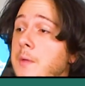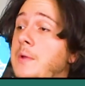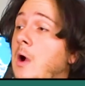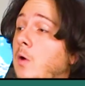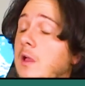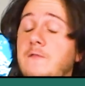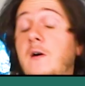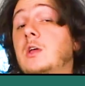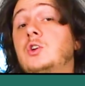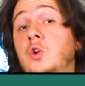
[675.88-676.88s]
Now, if
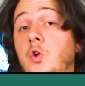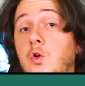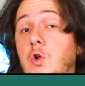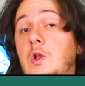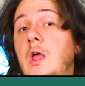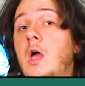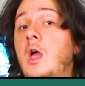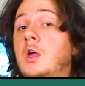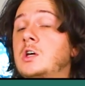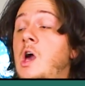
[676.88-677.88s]
I could
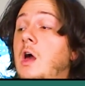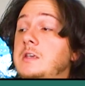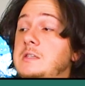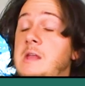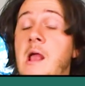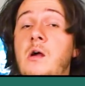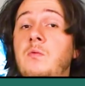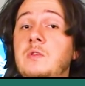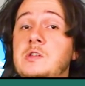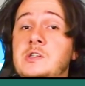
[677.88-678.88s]
cut
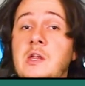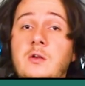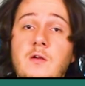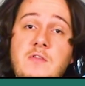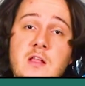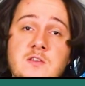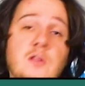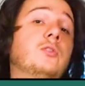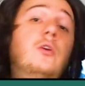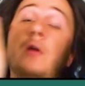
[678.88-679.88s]
down the center of that
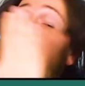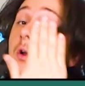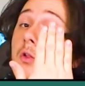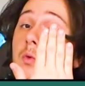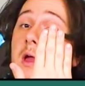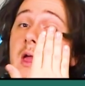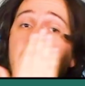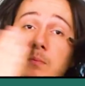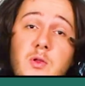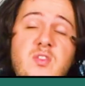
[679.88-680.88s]
cylinder, not all the
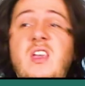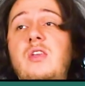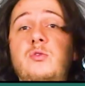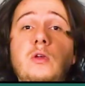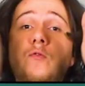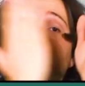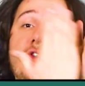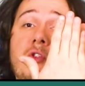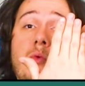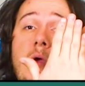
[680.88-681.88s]
way, but say
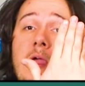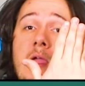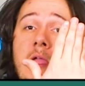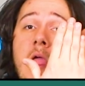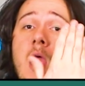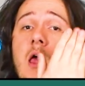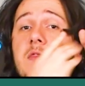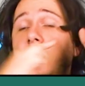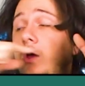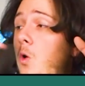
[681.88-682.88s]
3/4 of the way,
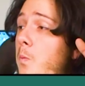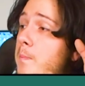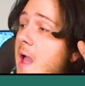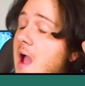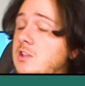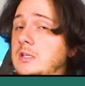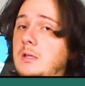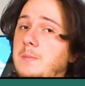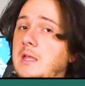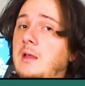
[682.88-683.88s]
then go back to
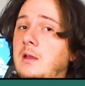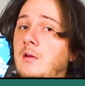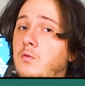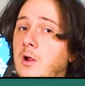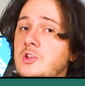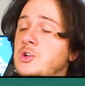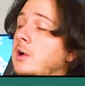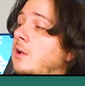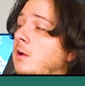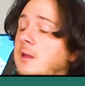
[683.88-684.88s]
the beginning of where I
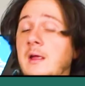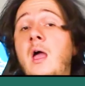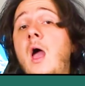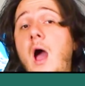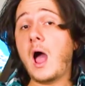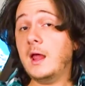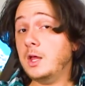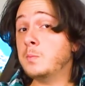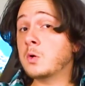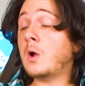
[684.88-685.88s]
started cutting, I
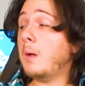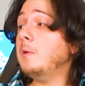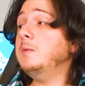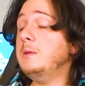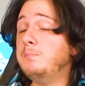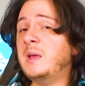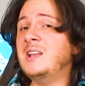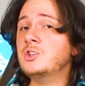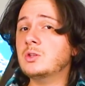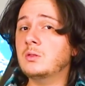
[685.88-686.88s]
could probably
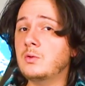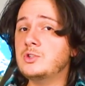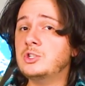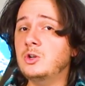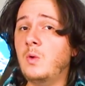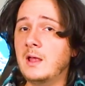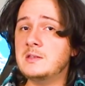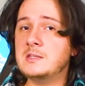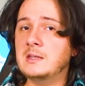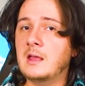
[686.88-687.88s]
pinch those two
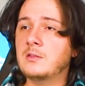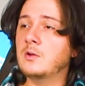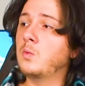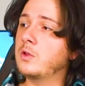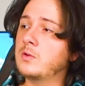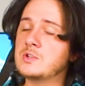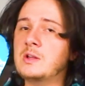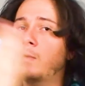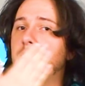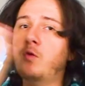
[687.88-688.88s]
ends together where there is
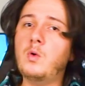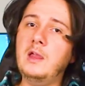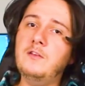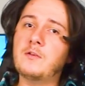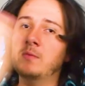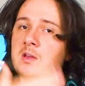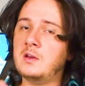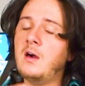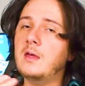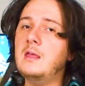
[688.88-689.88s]
now a void from the
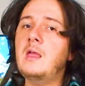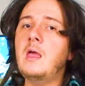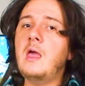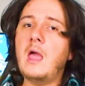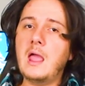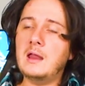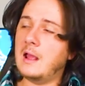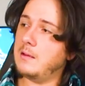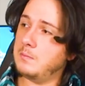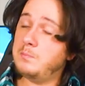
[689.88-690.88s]
cut
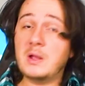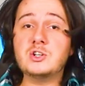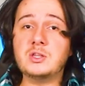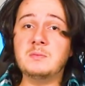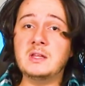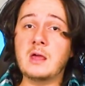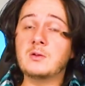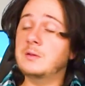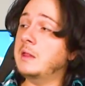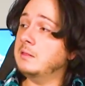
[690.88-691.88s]
and pinch them
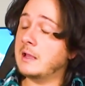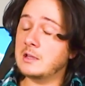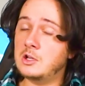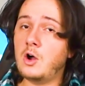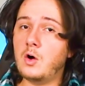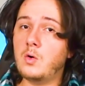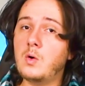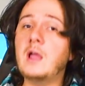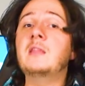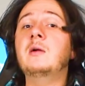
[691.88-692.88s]
together and then let
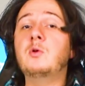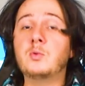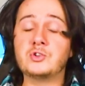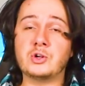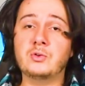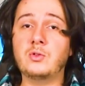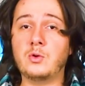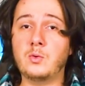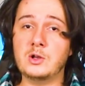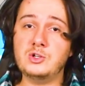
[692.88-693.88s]
go, and they would return to
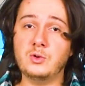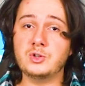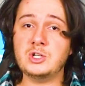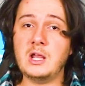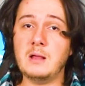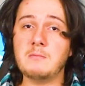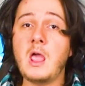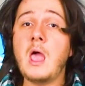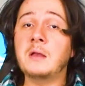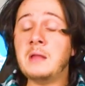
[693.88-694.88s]
their original shape.
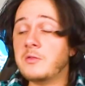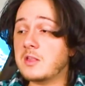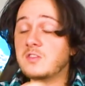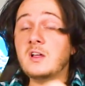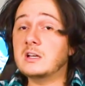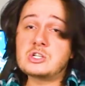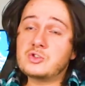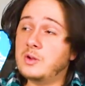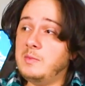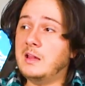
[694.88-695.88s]
Now, that's not
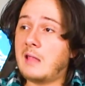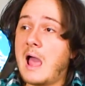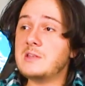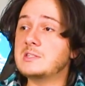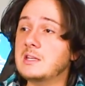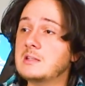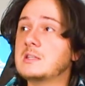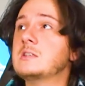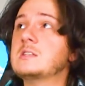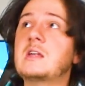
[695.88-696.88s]
extremely elastic,
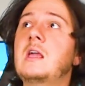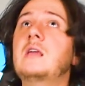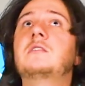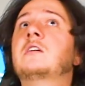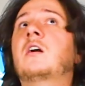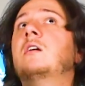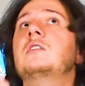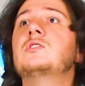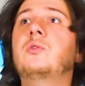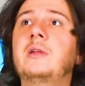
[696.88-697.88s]
since say the cut
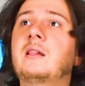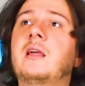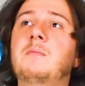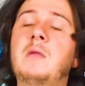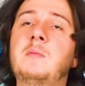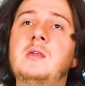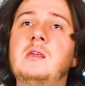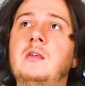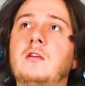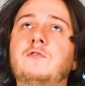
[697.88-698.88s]
is only like
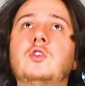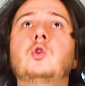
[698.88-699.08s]
maybe a